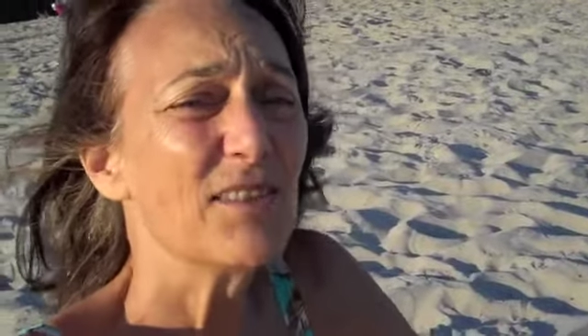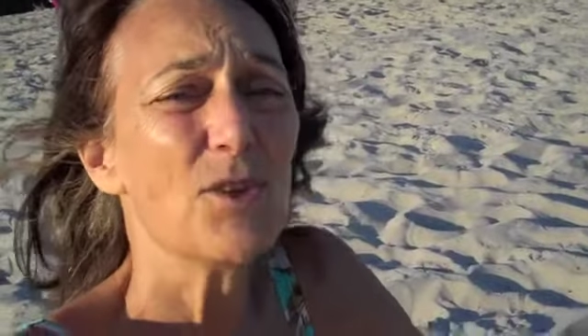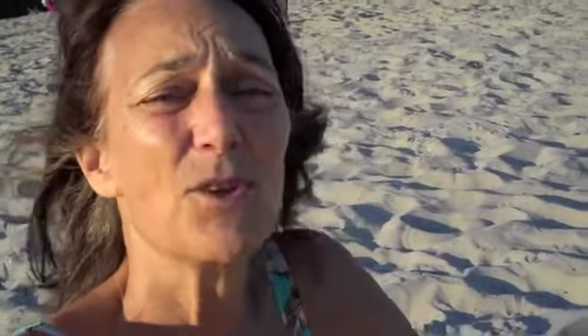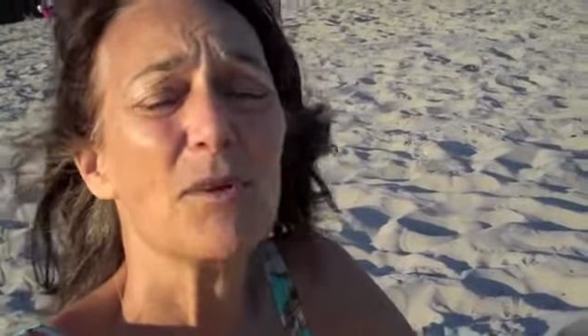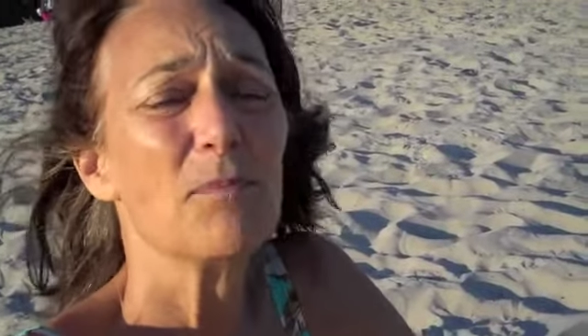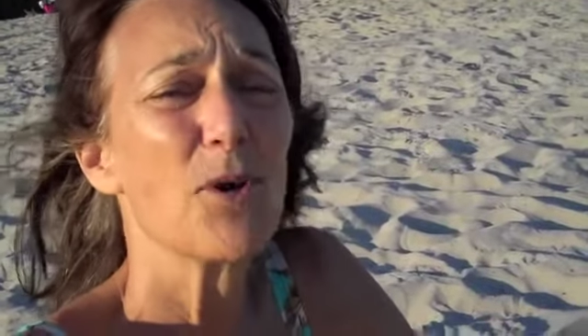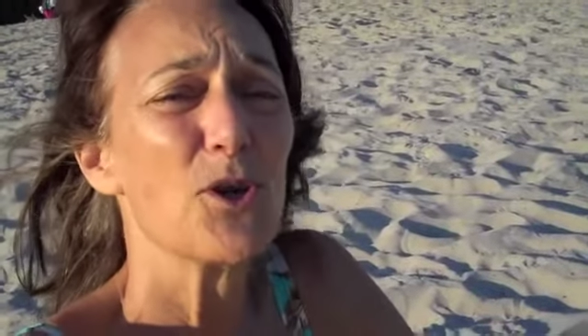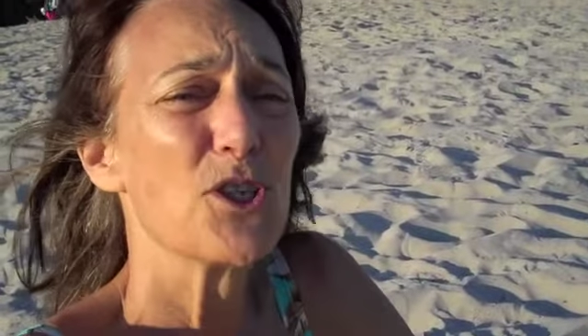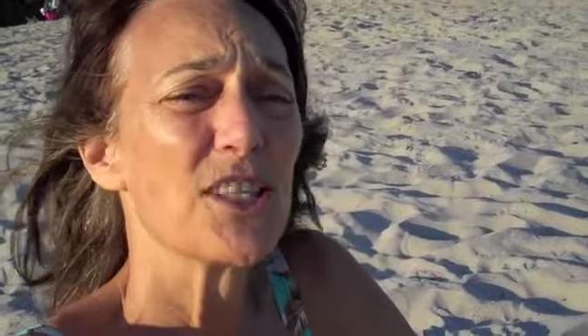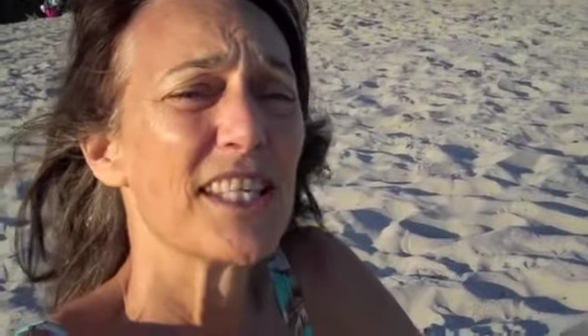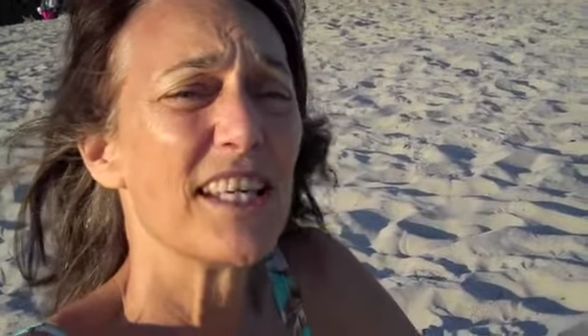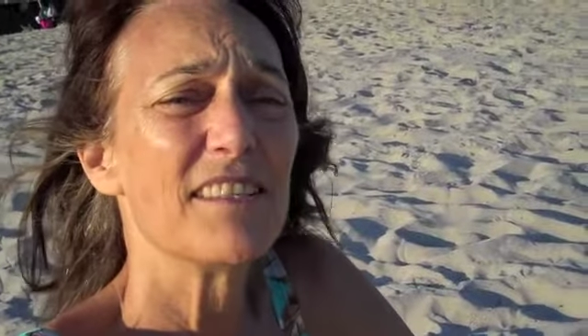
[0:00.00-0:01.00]
You can
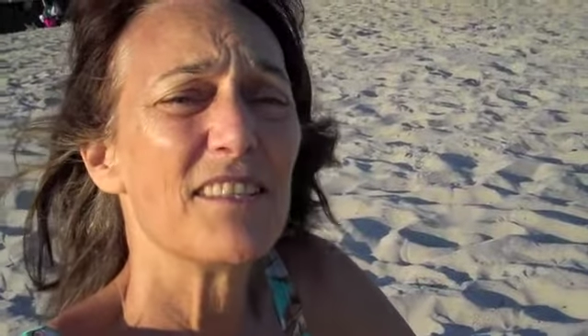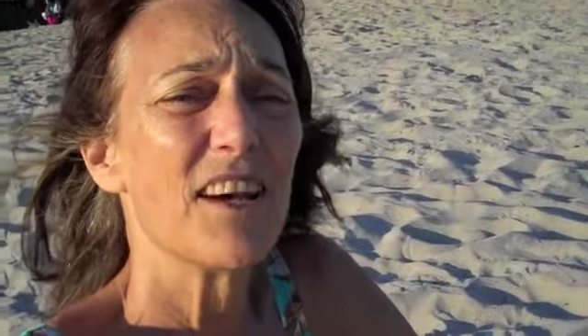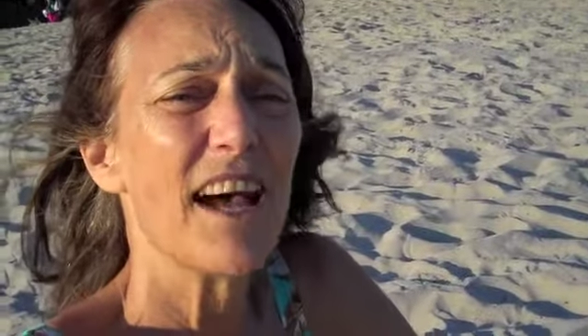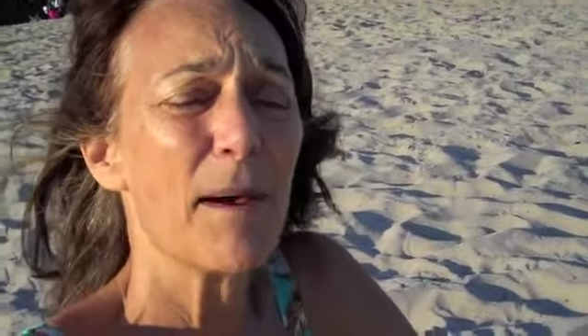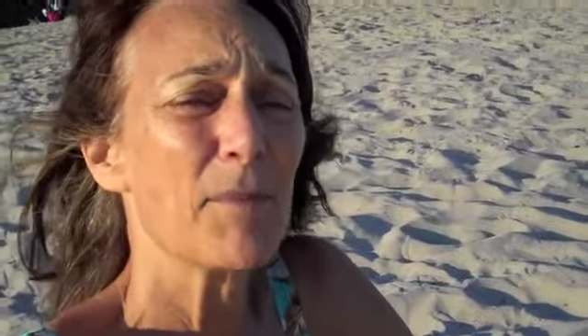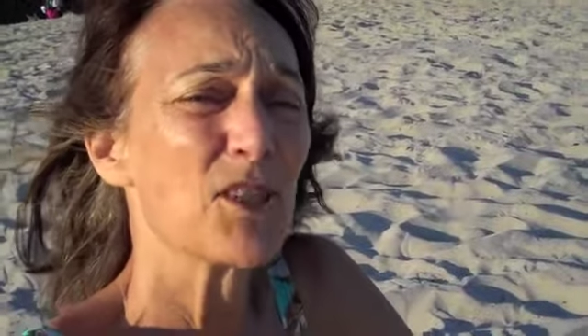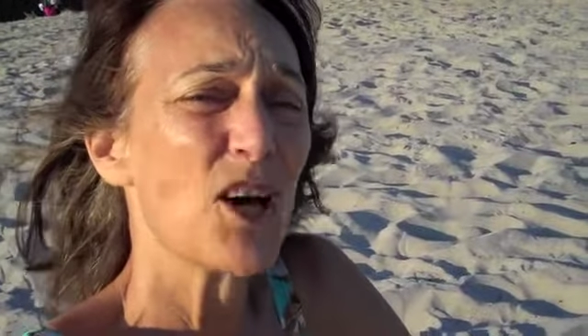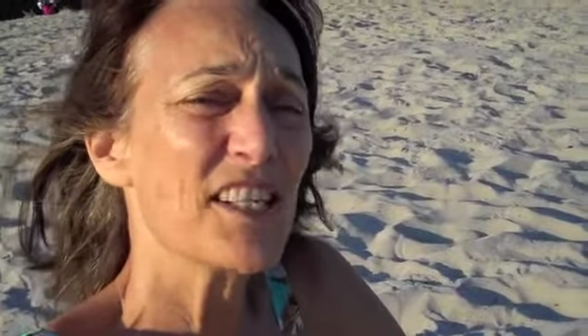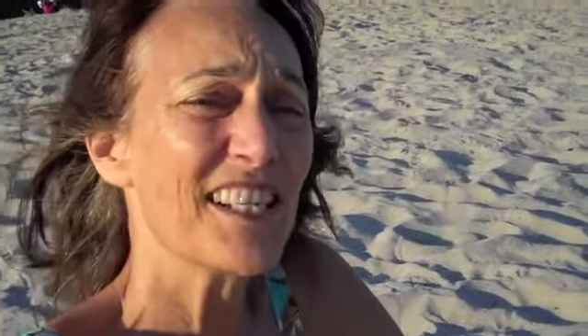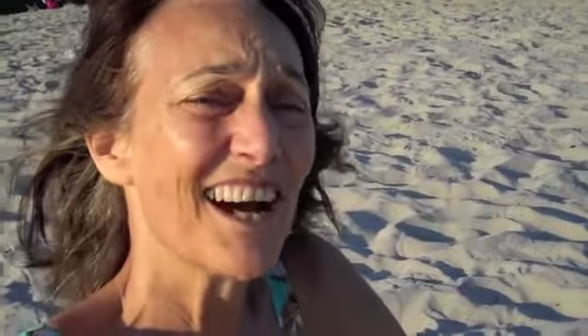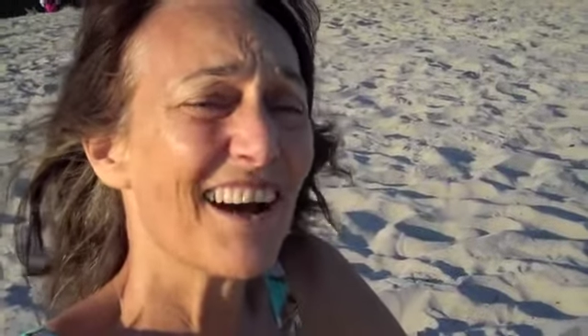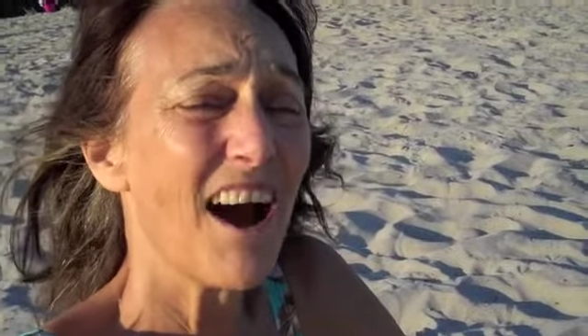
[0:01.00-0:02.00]
purchase it uh, amazon
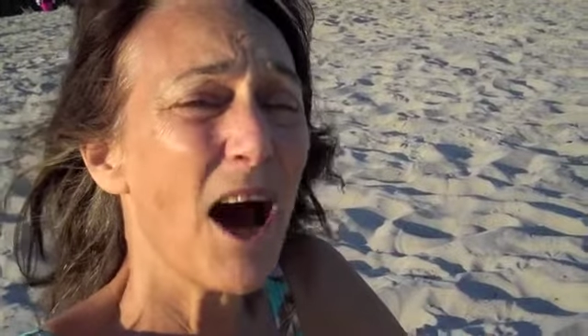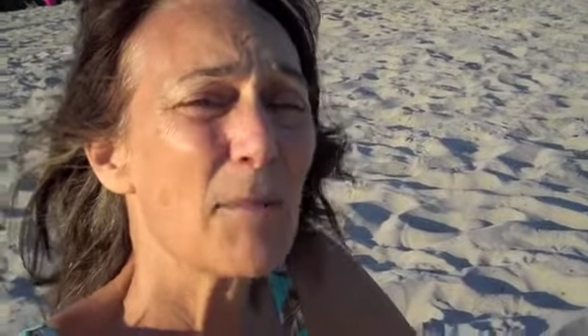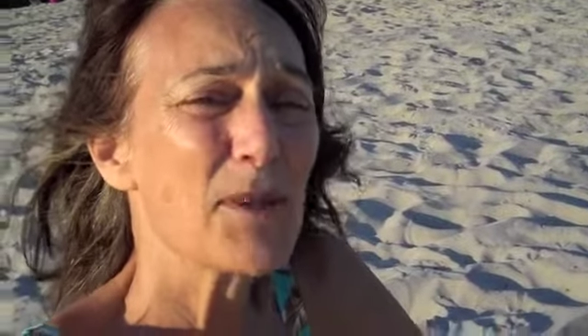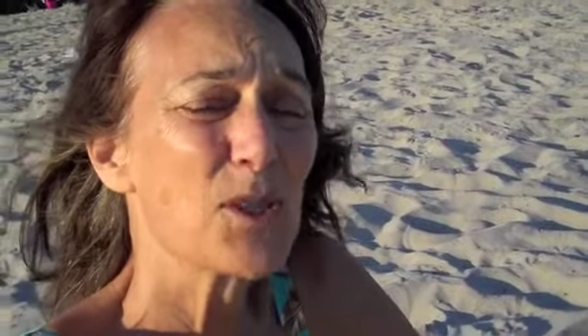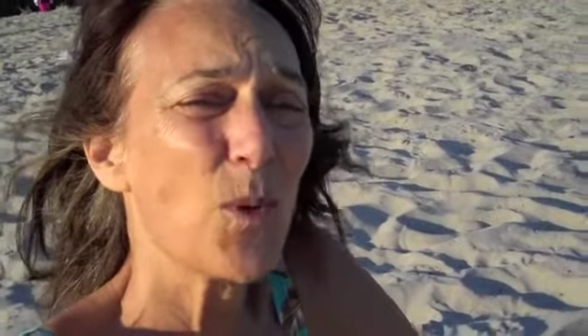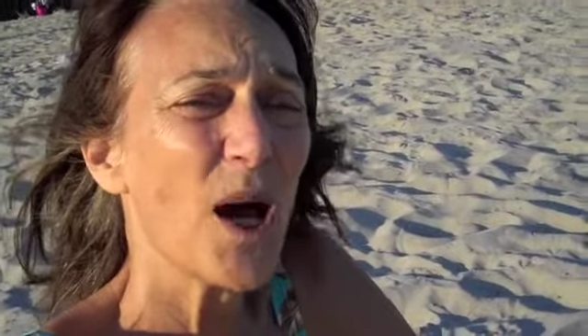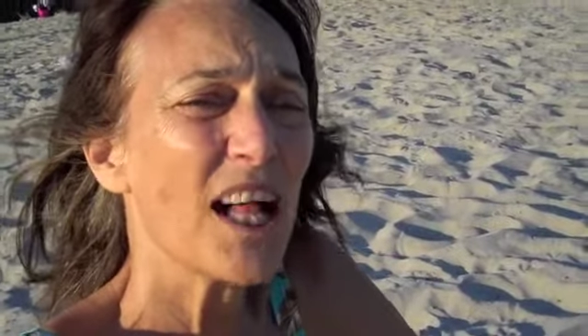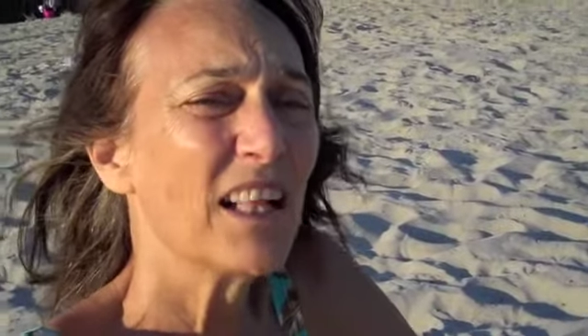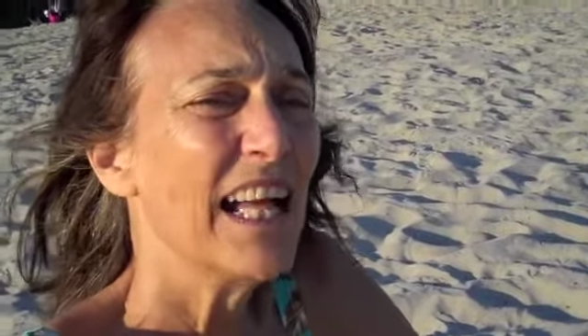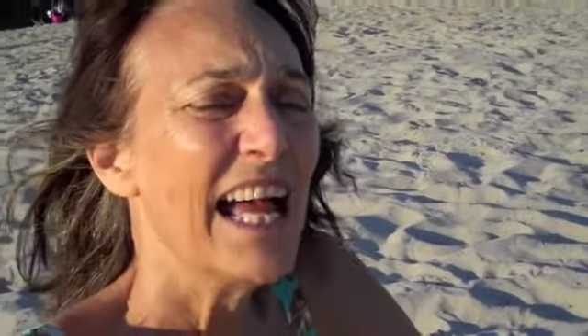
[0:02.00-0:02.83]
dot com as well,